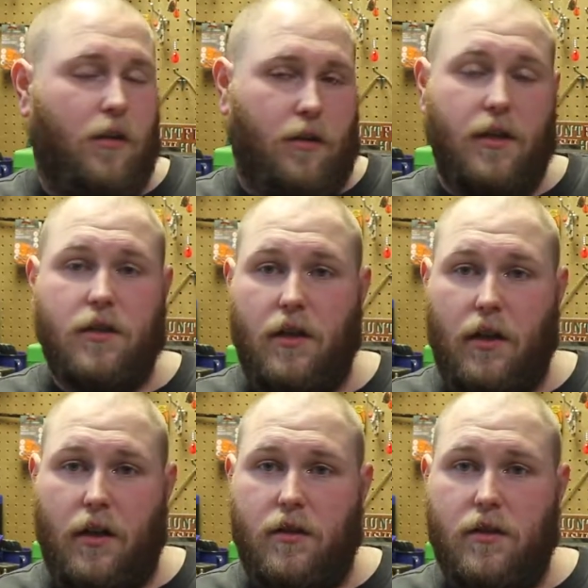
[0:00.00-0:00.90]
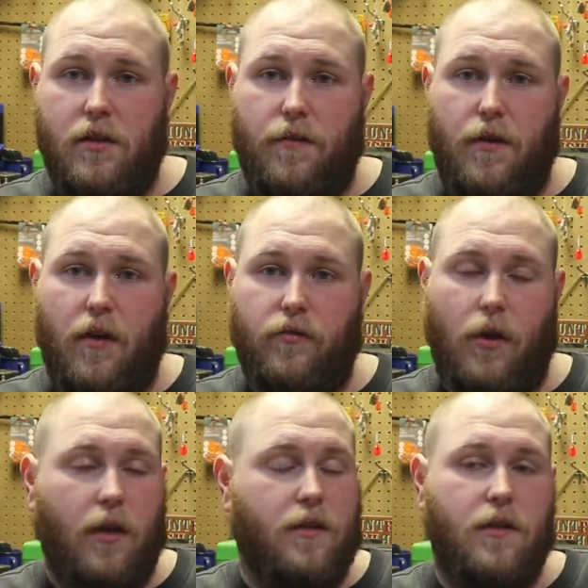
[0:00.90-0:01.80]
Nice thing is if you have
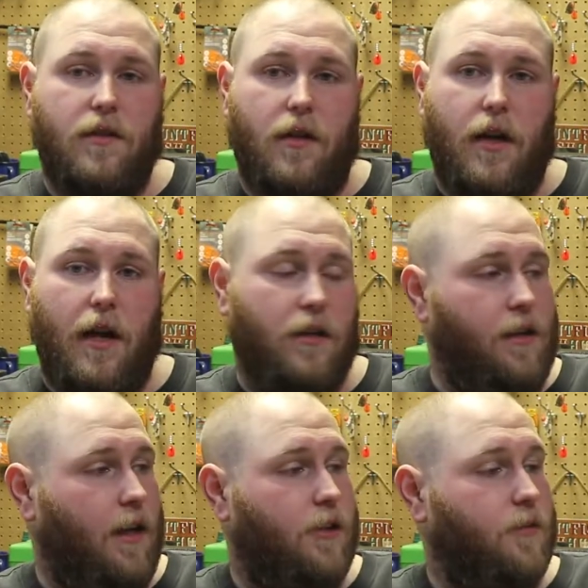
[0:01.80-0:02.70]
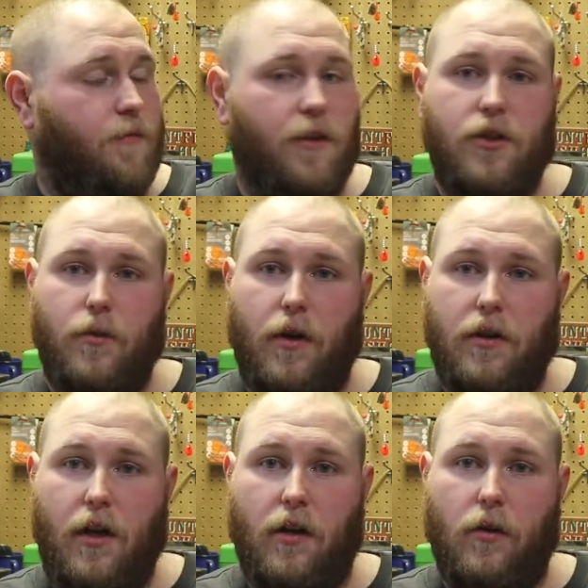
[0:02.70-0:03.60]
lots of these on hand, you catch some fish you want
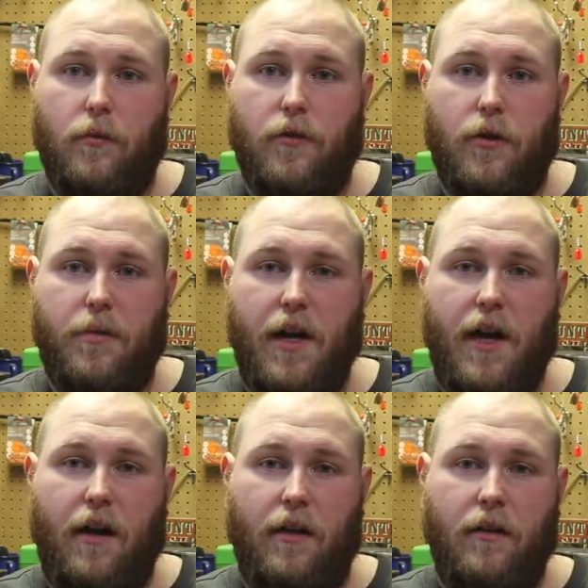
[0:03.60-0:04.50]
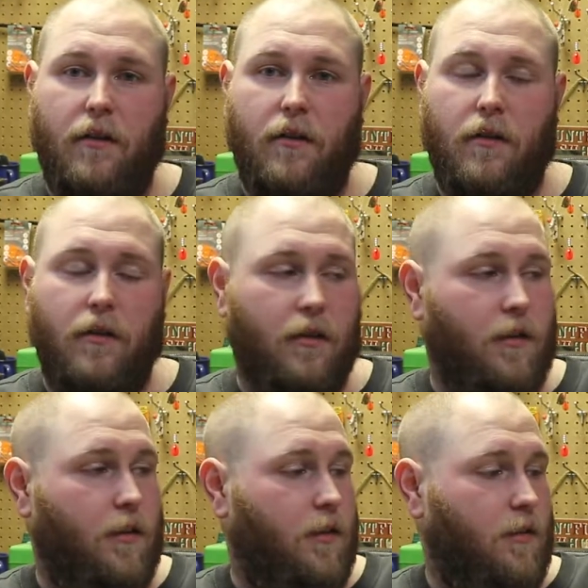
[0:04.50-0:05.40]
to take home for the pan,
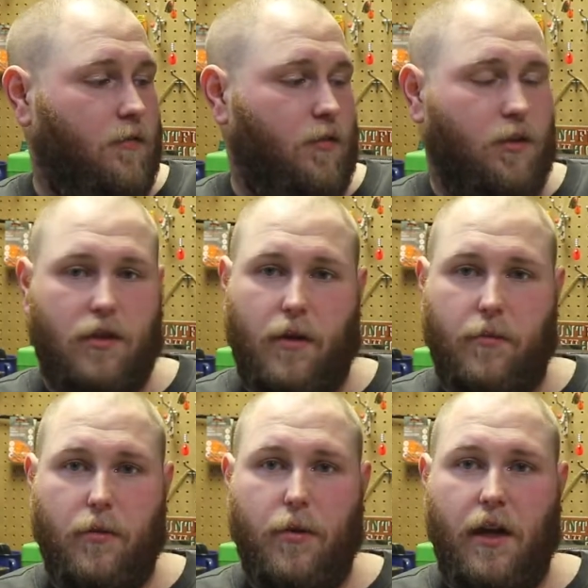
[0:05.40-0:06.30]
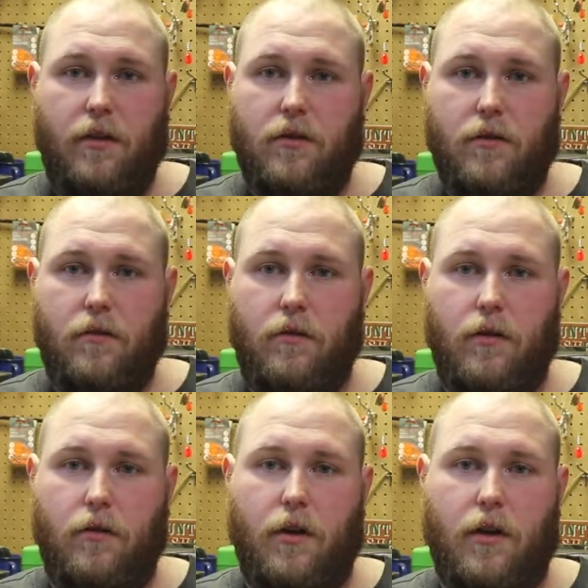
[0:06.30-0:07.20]
just dump your baits
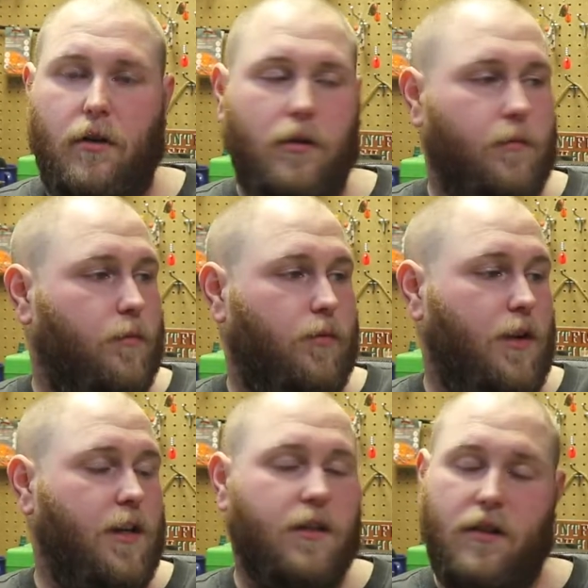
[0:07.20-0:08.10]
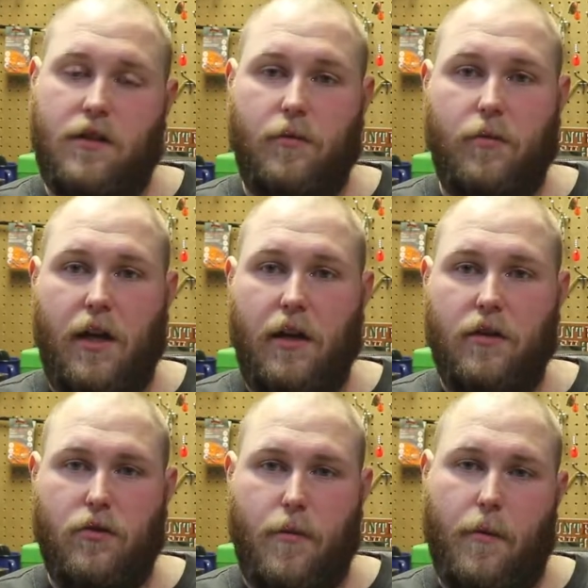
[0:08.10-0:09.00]
into one of your pre-existing
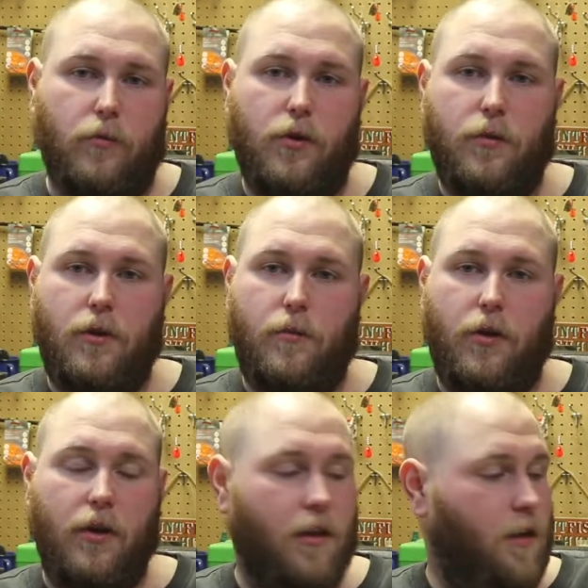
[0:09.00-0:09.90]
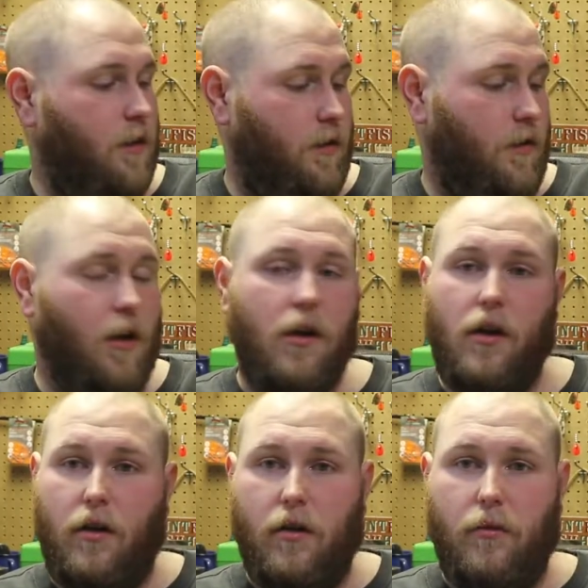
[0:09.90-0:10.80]
bags, remember which one you put it in, and
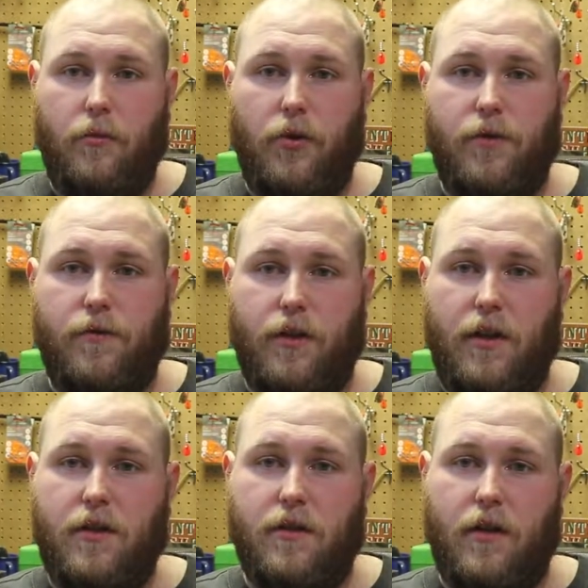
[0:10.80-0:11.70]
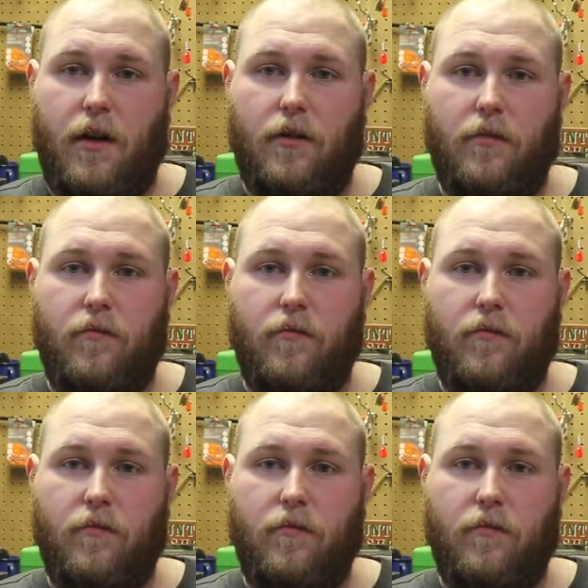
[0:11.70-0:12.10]
put your fillets in there.